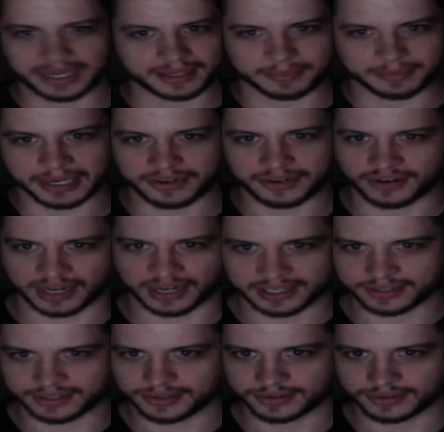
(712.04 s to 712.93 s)
My my
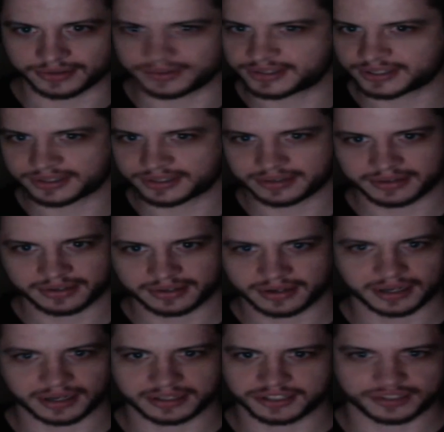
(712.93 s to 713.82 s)
credit dude's
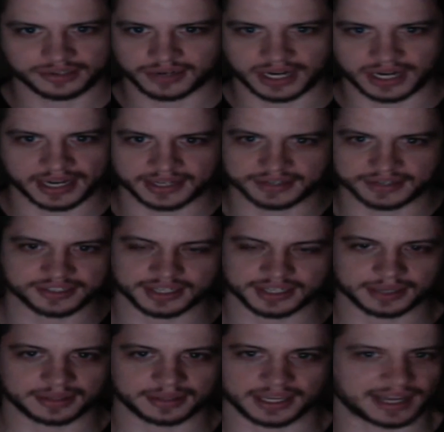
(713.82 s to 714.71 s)
on strike or
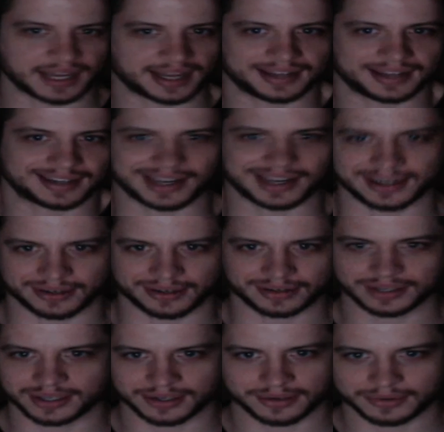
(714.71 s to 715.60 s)
something. I I
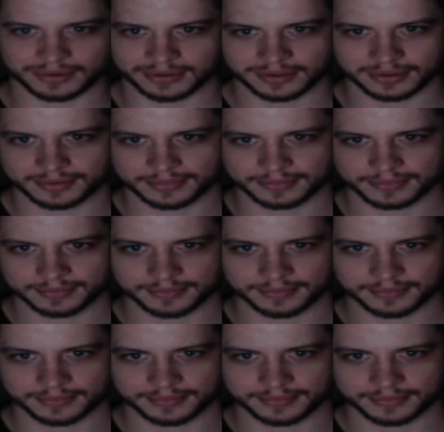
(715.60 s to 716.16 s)
don't know